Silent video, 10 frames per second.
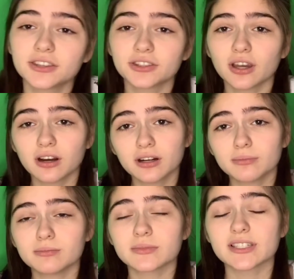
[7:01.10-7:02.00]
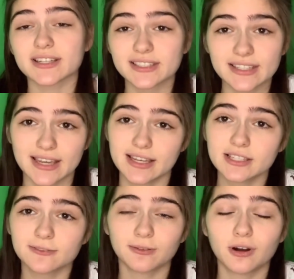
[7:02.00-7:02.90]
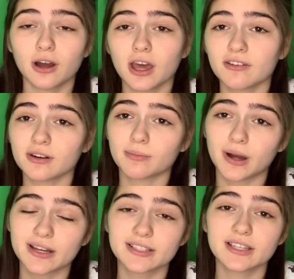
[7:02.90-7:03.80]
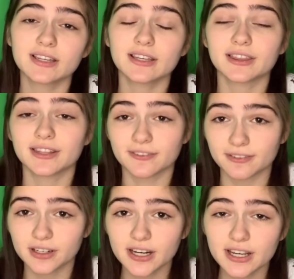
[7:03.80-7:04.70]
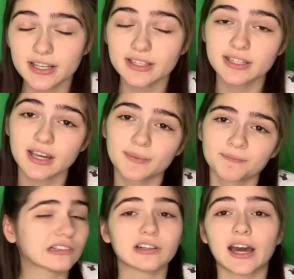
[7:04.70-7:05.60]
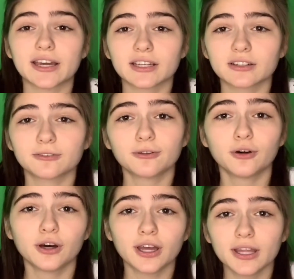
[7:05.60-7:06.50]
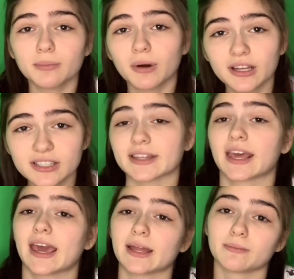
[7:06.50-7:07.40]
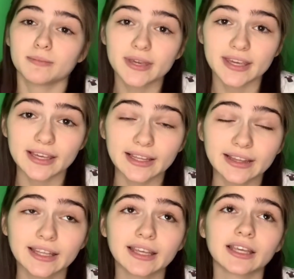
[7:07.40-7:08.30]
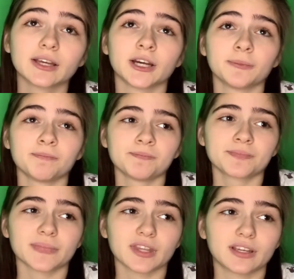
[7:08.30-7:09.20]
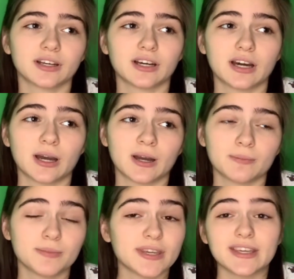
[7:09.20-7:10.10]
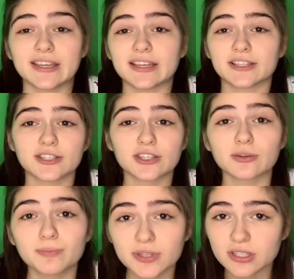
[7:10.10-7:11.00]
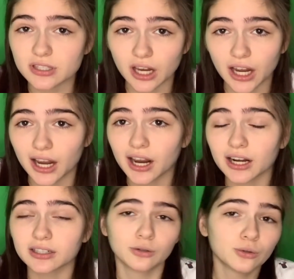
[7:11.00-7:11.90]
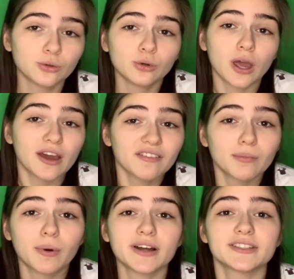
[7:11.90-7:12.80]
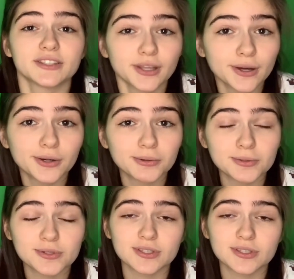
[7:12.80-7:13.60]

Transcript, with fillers: term success for everybody is different. Like for anybody can mean uh, be superstar who everybody knows